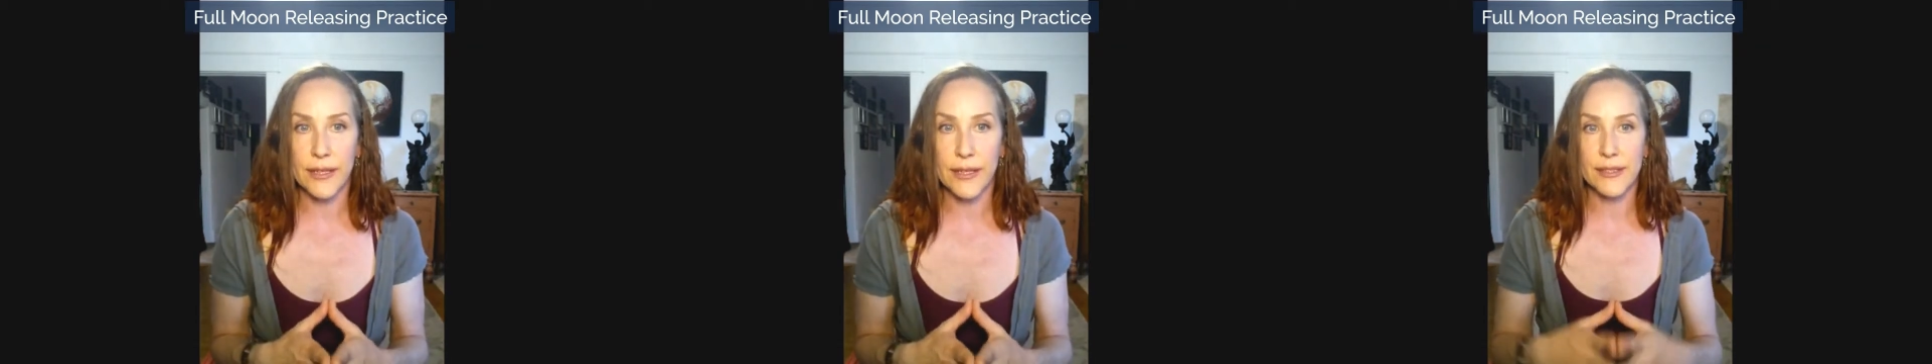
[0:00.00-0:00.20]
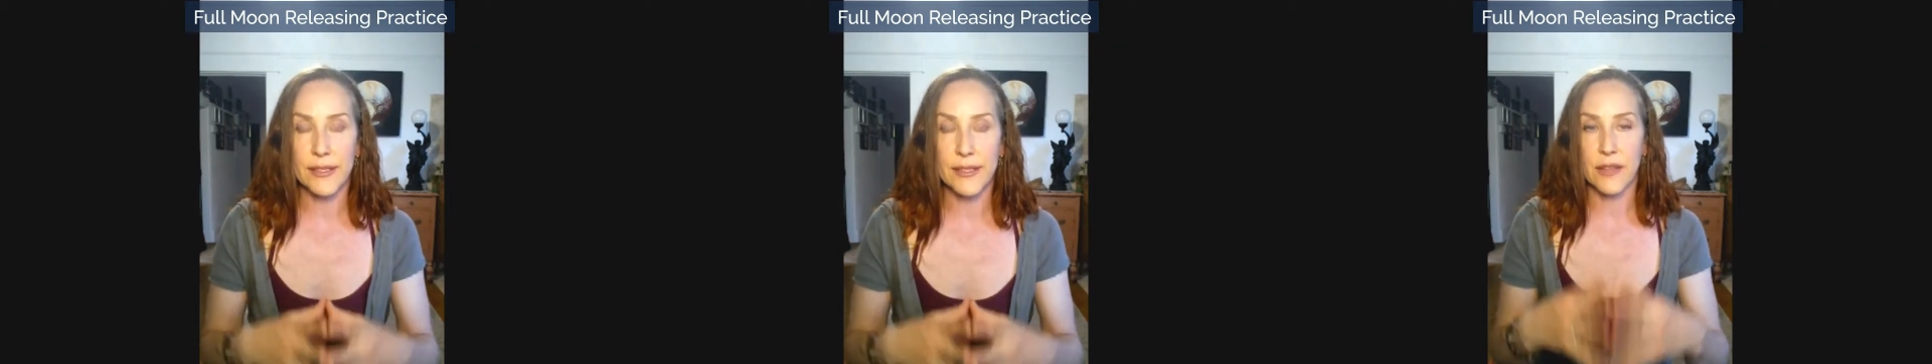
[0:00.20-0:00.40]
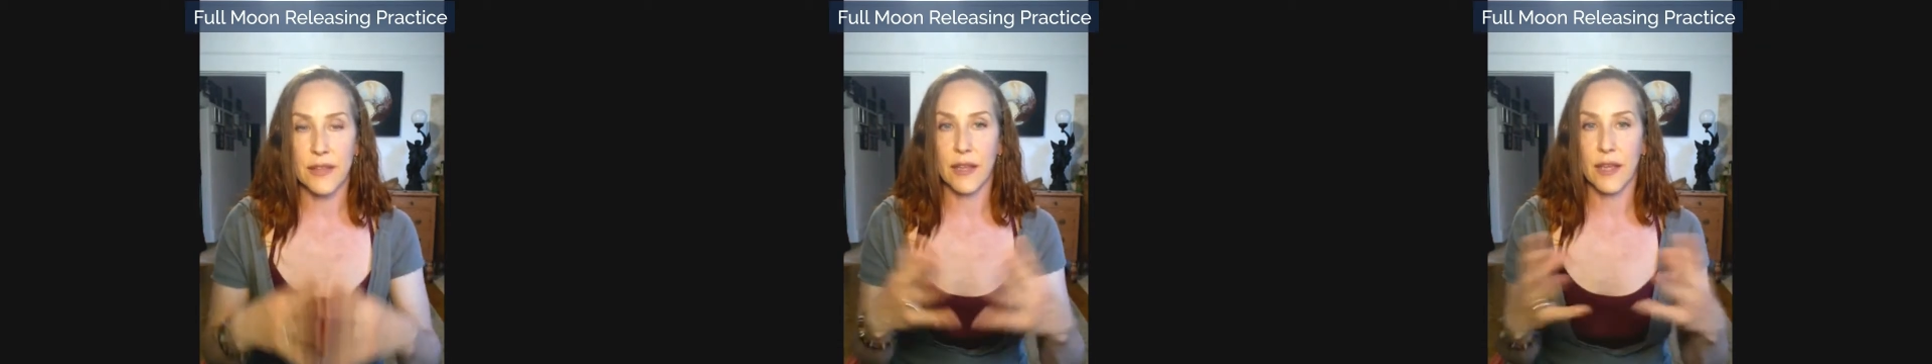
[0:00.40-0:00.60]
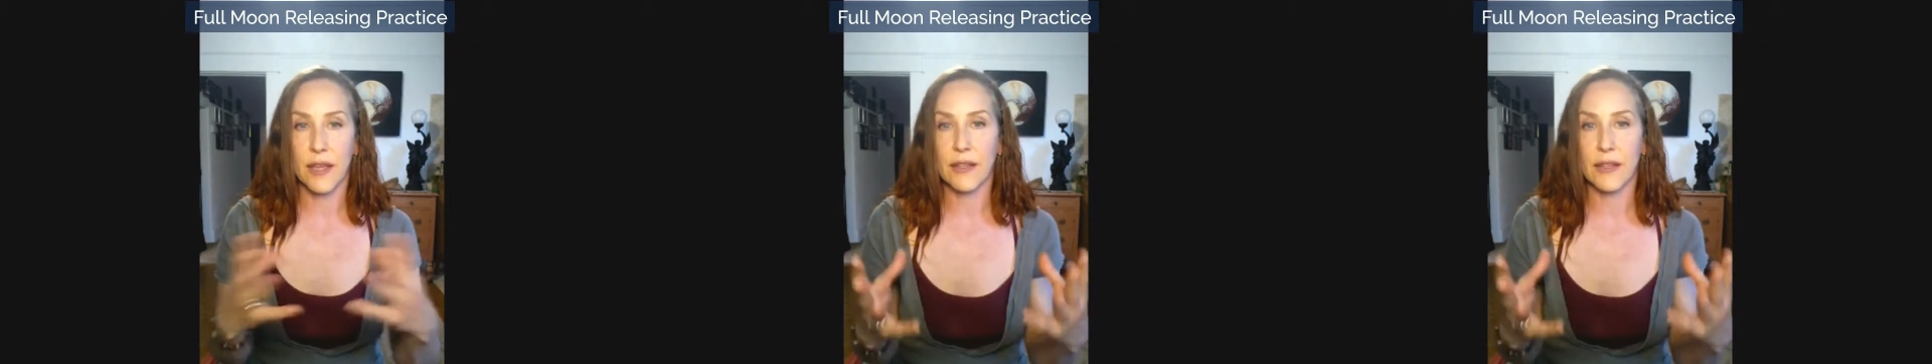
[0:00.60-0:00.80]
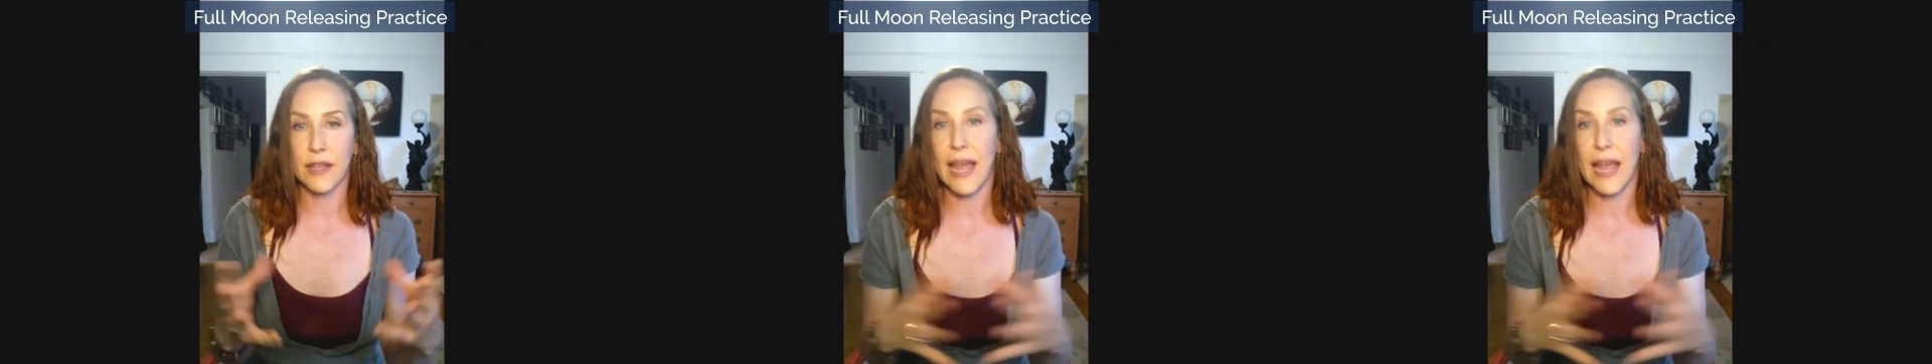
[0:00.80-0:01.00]
It
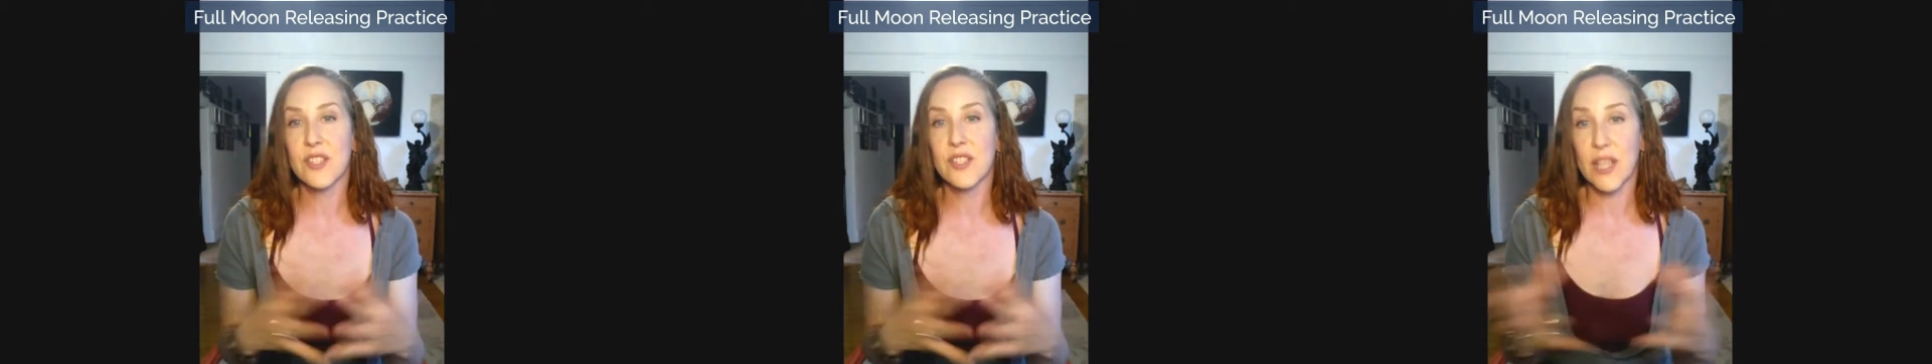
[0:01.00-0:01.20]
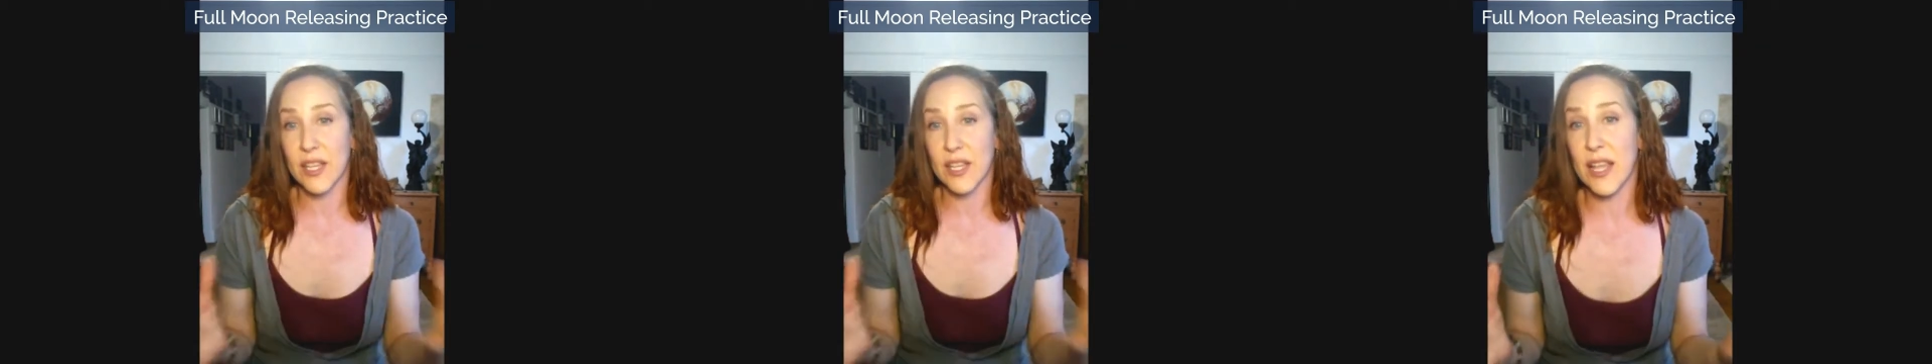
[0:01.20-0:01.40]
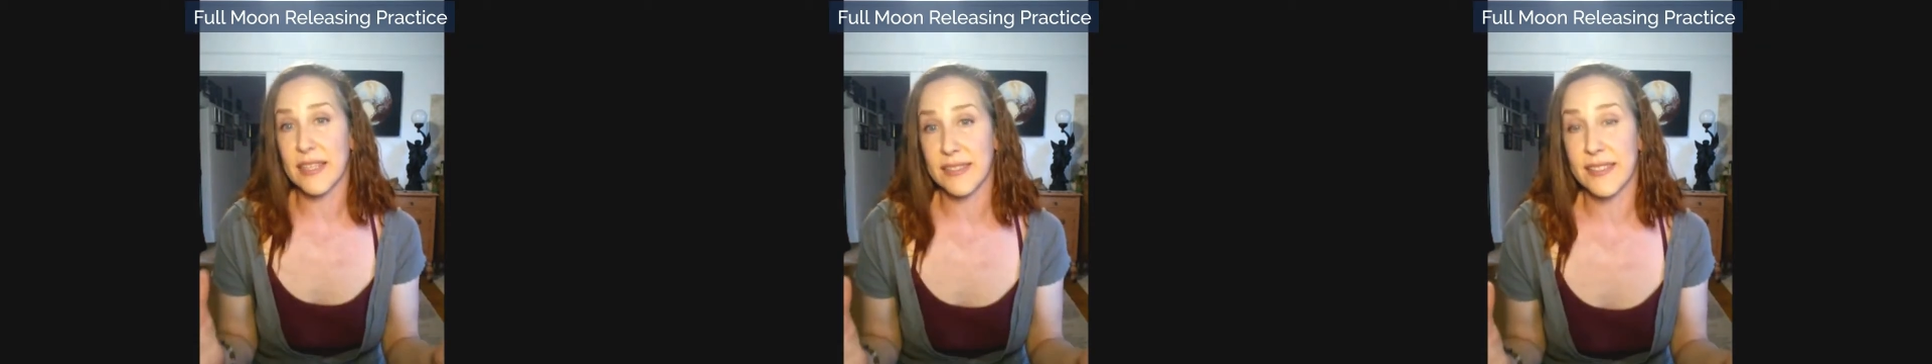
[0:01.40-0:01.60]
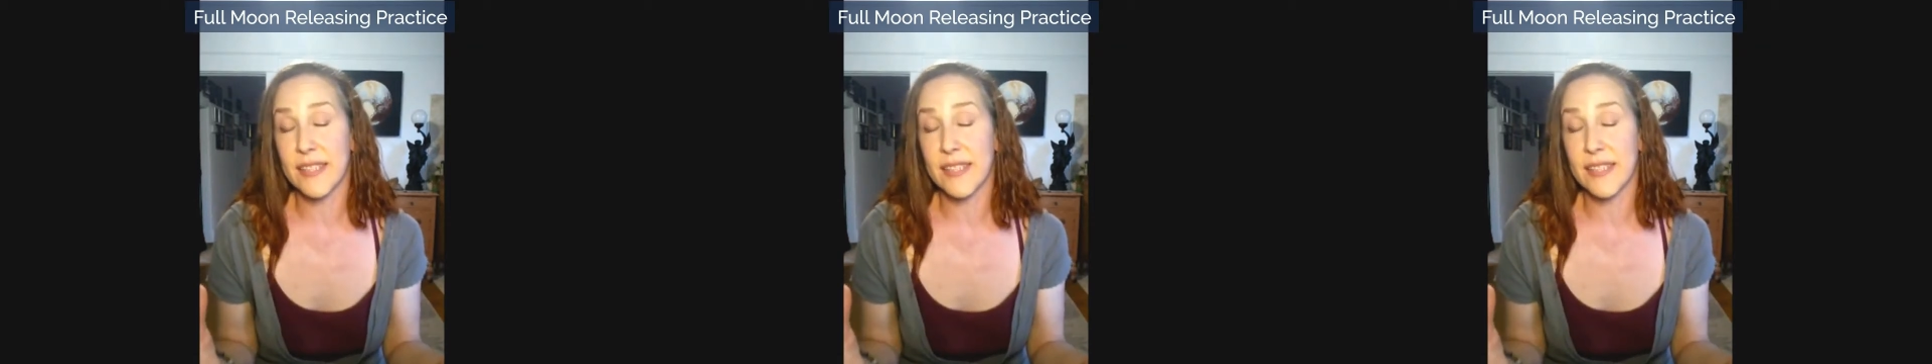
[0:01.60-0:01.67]
has